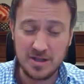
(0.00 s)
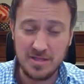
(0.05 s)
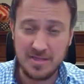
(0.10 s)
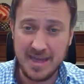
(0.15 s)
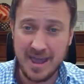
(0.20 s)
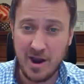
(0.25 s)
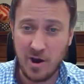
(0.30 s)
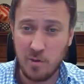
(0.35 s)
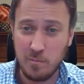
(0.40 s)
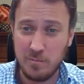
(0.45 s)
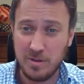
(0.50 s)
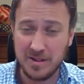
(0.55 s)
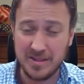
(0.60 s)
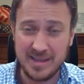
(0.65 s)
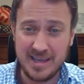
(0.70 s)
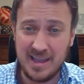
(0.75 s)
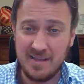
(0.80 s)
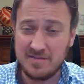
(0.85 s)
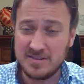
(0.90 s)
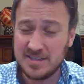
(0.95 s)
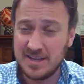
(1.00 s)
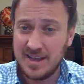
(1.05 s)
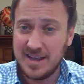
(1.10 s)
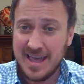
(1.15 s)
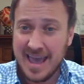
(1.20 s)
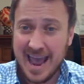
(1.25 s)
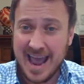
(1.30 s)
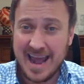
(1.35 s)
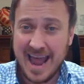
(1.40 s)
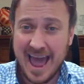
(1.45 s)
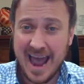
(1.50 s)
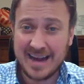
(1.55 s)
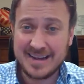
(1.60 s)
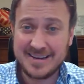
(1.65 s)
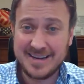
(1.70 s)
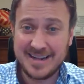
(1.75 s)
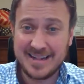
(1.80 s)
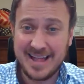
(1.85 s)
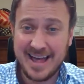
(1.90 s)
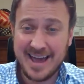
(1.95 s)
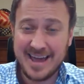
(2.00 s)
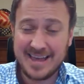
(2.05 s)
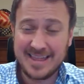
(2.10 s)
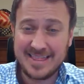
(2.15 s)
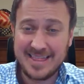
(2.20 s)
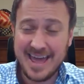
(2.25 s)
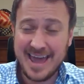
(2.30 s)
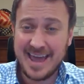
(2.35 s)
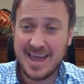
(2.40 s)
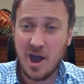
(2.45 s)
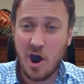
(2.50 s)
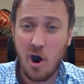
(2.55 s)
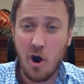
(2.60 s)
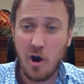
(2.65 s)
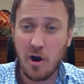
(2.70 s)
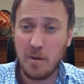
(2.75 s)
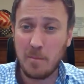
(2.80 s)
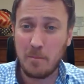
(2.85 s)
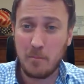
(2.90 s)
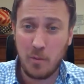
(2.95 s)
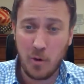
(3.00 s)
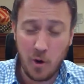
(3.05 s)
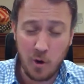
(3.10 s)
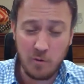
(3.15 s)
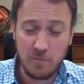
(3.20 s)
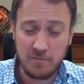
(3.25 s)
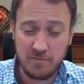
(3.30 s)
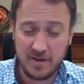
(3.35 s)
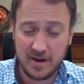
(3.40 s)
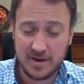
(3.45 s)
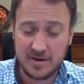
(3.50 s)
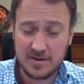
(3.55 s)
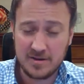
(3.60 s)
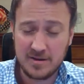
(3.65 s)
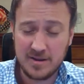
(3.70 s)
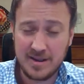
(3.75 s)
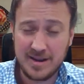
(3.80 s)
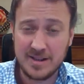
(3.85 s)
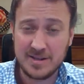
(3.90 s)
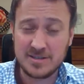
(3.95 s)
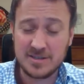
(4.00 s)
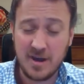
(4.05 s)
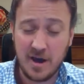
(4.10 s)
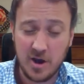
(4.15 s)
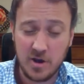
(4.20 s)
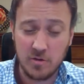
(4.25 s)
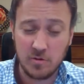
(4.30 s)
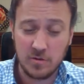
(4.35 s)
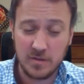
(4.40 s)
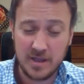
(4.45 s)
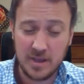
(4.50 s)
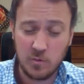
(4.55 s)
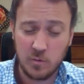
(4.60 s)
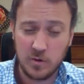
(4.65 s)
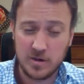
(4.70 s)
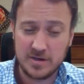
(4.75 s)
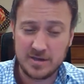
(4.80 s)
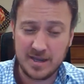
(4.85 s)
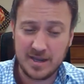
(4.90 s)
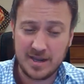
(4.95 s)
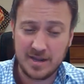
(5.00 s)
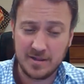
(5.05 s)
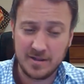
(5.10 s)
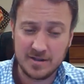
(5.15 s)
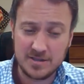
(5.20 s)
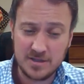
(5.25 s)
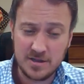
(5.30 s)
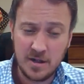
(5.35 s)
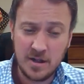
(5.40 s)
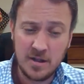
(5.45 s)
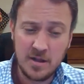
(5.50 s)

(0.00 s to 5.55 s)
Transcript: their beliefs and acting like they are perfect. It is utterly ridiculous.